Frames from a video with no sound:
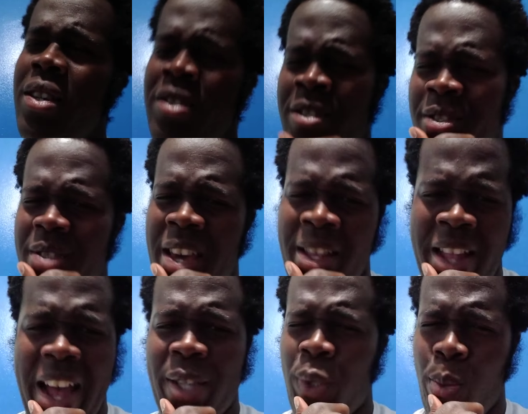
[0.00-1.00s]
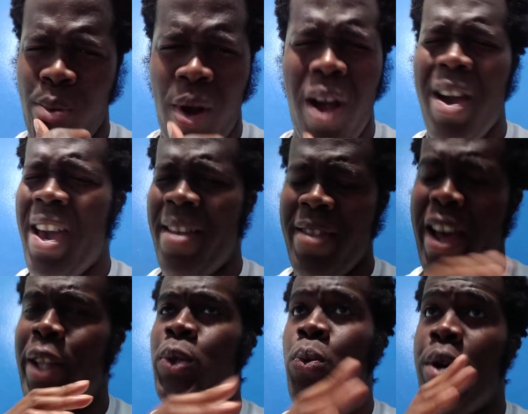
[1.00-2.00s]
And that's one of
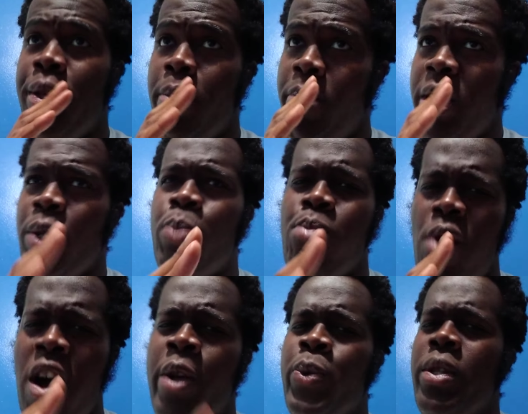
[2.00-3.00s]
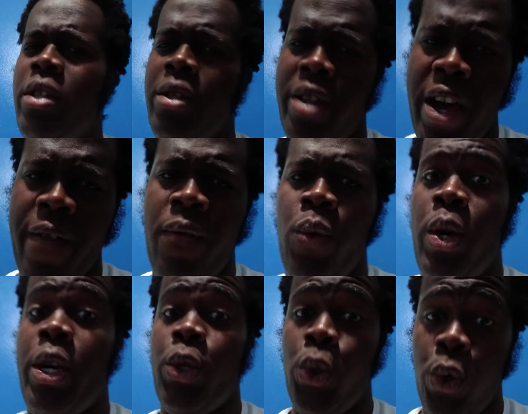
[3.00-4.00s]
the biggest problems with the
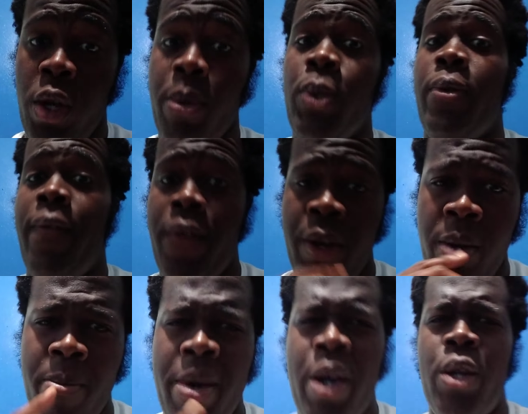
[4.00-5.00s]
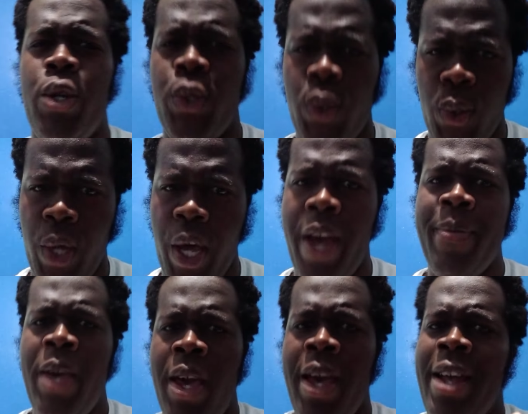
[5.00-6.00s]
left-wing extremists and fundamentalists is
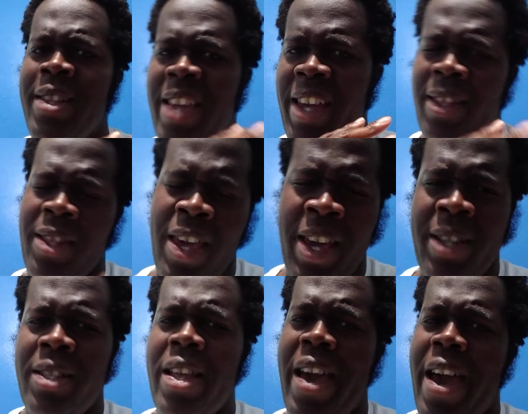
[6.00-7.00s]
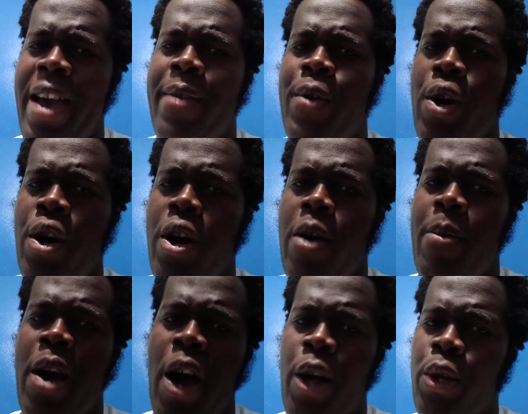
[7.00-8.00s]
that they think that
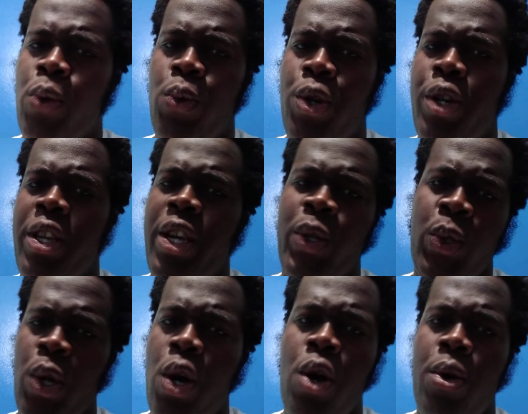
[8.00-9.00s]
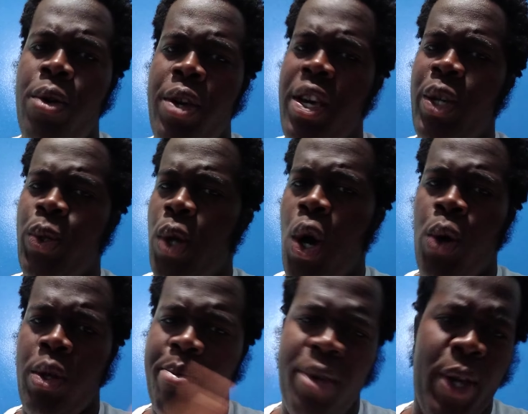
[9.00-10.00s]
Hollywood is the
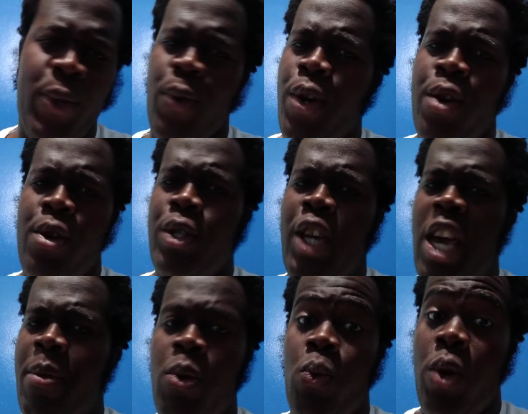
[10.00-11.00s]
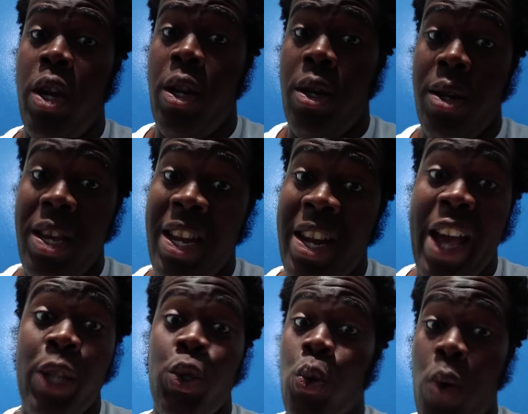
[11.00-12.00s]
only place for entertainment, when
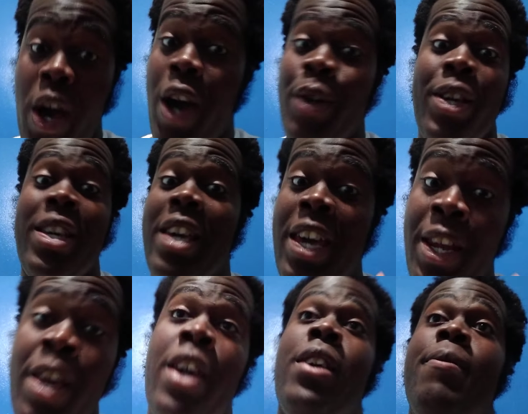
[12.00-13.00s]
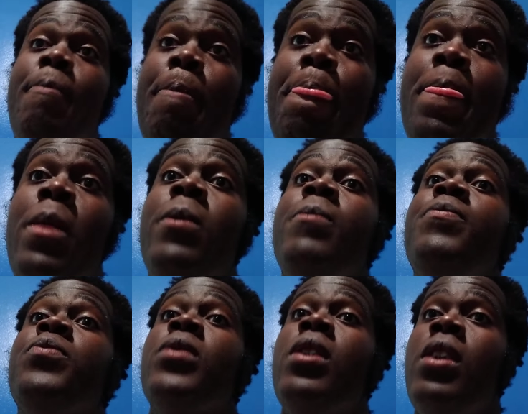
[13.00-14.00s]
actuality it ain't.
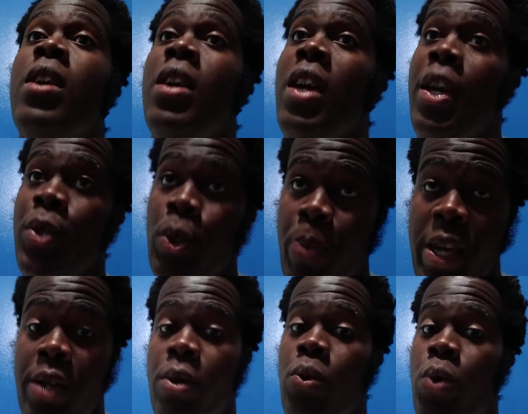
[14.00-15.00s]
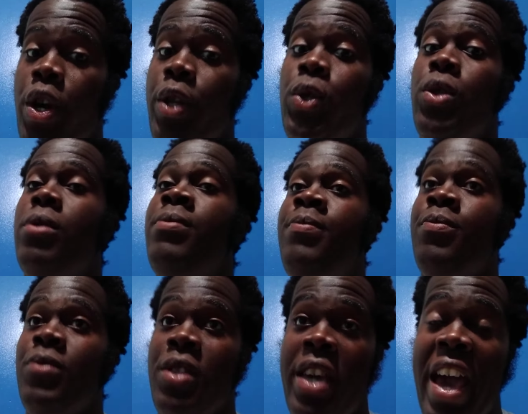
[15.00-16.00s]
And speaking of which,
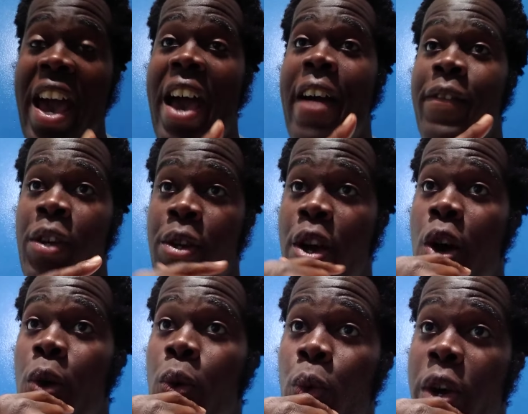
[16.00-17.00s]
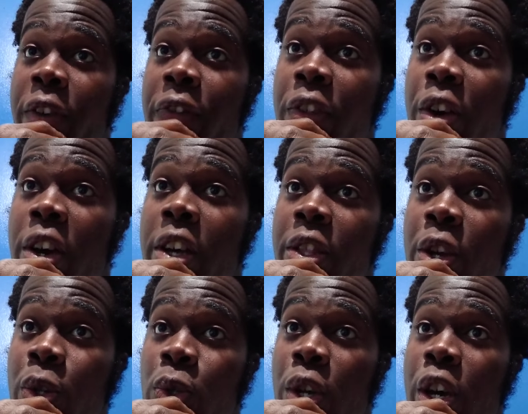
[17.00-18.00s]
you have, you know, with
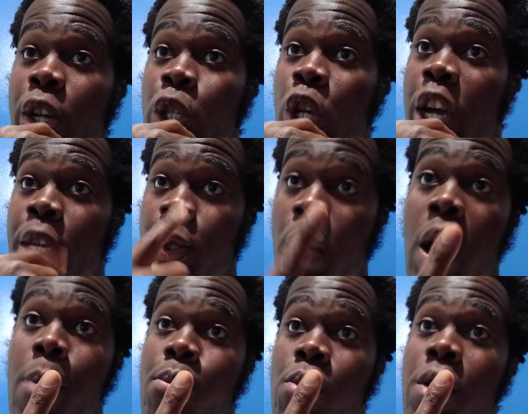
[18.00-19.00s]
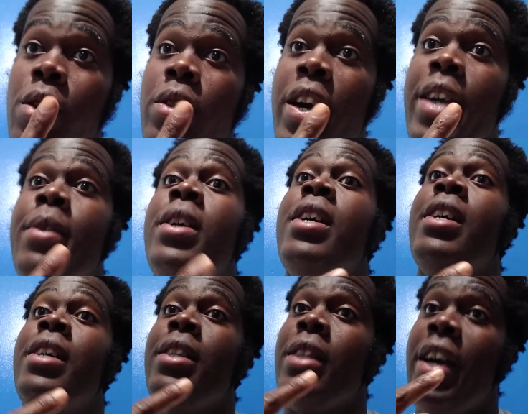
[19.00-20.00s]
there's a Chinese opera,
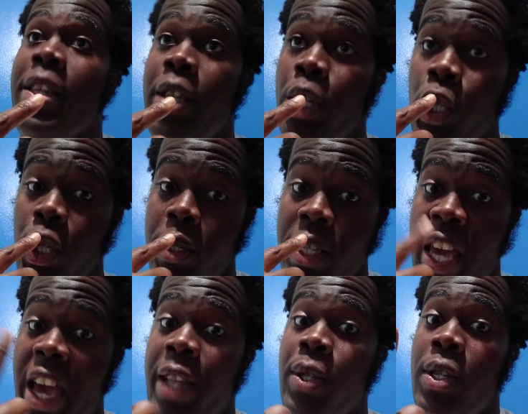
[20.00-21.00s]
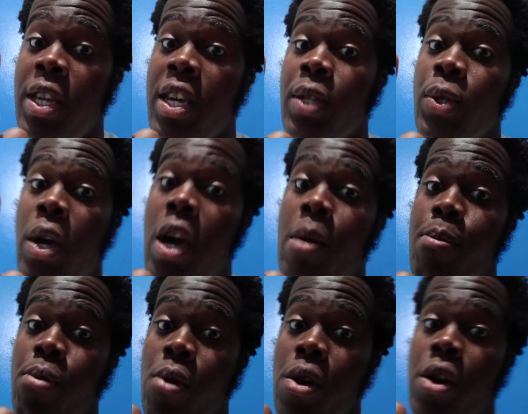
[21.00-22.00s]
like the Cantonese
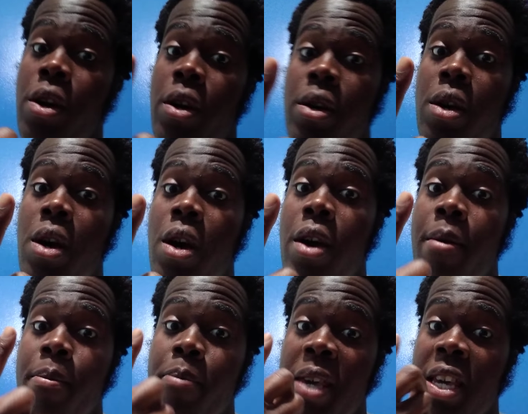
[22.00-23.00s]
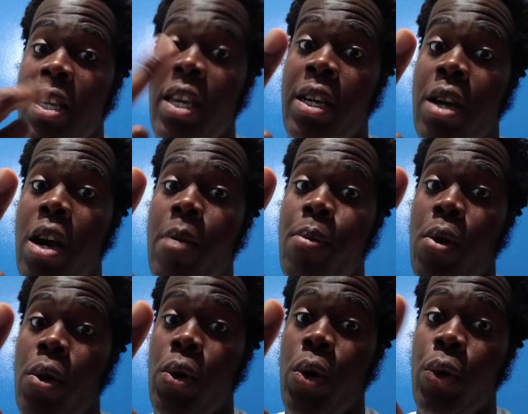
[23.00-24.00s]
opera, Peking
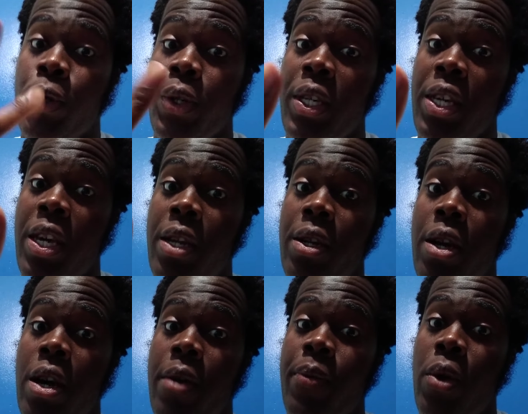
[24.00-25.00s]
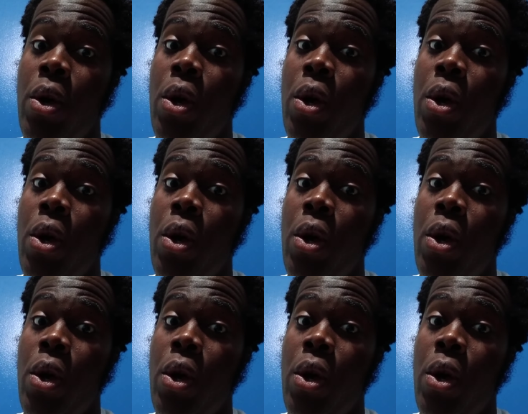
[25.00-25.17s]
opera, Hokkien,